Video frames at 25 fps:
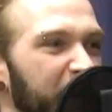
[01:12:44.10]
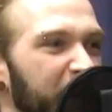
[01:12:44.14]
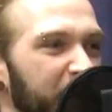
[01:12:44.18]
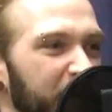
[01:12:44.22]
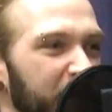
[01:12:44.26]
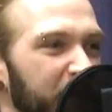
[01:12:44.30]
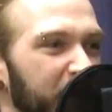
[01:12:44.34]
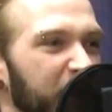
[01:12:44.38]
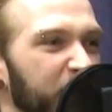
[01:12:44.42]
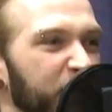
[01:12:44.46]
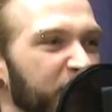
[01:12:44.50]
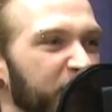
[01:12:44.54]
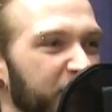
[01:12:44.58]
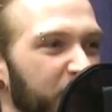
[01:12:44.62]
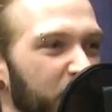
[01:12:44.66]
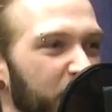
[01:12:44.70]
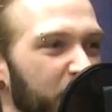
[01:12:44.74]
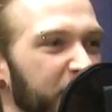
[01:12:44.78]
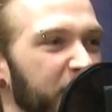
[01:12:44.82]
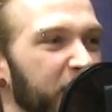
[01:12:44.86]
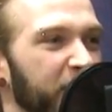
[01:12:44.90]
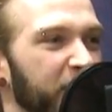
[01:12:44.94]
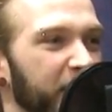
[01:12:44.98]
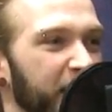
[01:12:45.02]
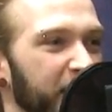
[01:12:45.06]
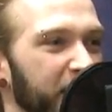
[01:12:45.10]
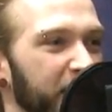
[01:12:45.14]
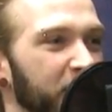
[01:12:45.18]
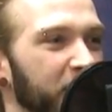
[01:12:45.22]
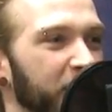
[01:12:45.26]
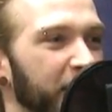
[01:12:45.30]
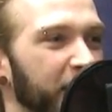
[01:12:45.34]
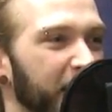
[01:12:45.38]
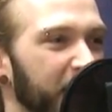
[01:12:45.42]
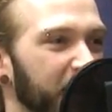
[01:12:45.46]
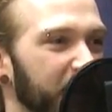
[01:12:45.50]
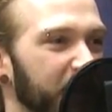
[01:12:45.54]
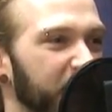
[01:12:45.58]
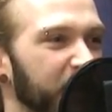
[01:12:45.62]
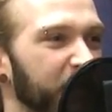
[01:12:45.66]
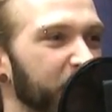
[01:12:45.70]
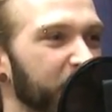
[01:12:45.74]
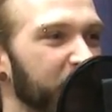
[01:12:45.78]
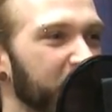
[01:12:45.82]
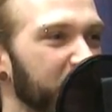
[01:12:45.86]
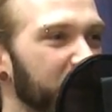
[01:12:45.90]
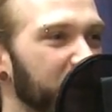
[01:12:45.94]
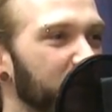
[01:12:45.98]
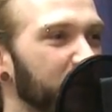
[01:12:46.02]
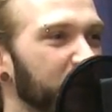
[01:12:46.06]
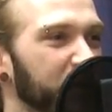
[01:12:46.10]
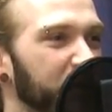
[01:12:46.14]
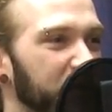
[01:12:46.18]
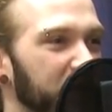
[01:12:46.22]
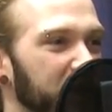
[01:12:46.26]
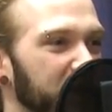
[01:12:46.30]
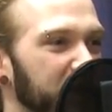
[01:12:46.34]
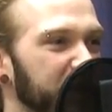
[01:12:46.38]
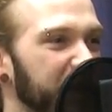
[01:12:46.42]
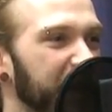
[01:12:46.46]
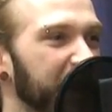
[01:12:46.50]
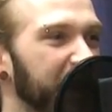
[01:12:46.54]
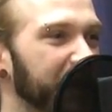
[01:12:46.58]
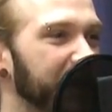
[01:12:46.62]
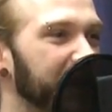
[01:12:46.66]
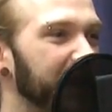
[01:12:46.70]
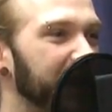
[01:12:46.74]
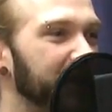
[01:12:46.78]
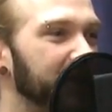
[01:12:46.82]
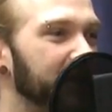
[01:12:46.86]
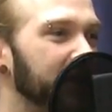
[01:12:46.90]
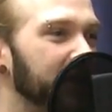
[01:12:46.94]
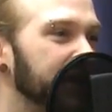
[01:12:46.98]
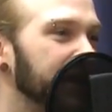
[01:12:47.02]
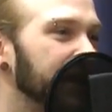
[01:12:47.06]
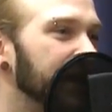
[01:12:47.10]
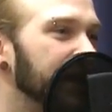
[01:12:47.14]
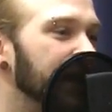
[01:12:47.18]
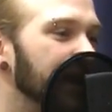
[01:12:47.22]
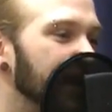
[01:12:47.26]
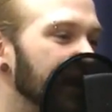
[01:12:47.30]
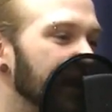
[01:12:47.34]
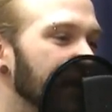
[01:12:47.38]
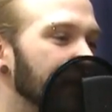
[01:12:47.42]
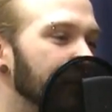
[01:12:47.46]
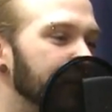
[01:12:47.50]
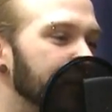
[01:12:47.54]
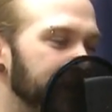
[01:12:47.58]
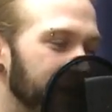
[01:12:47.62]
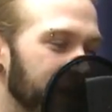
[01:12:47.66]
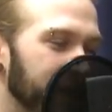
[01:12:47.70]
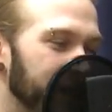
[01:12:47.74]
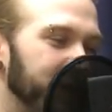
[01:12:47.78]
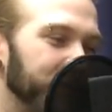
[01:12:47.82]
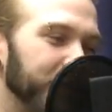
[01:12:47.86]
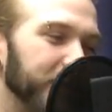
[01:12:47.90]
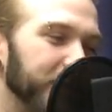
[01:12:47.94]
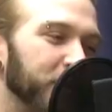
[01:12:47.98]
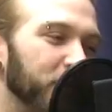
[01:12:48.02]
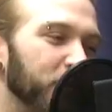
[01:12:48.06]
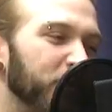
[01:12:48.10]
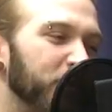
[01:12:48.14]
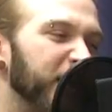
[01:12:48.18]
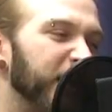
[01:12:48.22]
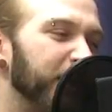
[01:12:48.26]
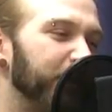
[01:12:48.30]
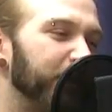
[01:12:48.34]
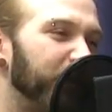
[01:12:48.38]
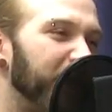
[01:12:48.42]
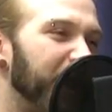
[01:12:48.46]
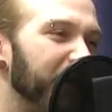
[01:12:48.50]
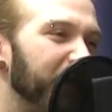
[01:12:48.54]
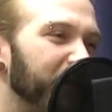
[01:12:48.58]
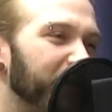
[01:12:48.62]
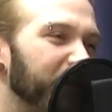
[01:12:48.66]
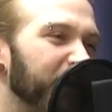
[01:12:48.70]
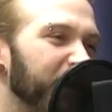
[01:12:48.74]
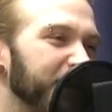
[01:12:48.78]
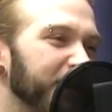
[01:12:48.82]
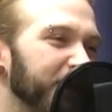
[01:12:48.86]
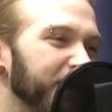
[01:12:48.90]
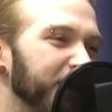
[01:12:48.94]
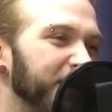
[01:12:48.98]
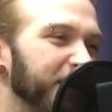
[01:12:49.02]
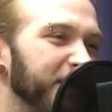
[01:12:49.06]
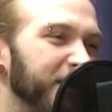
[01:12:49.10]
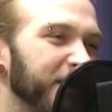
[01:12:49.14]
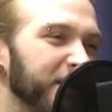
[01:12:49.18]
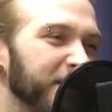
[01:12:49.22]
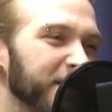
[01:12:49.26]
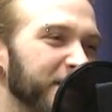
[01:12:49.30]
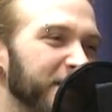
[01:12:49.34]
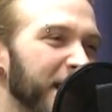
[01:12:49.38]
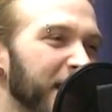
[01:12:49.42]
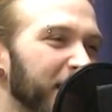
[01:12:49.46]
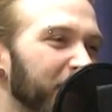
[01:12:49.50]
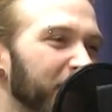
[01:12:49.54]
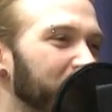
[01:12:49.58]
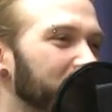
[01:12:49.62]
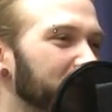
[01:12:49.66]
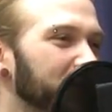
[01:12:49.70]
late the night before the event, you'll get an email with the exact address. Because we do it at private residences, out of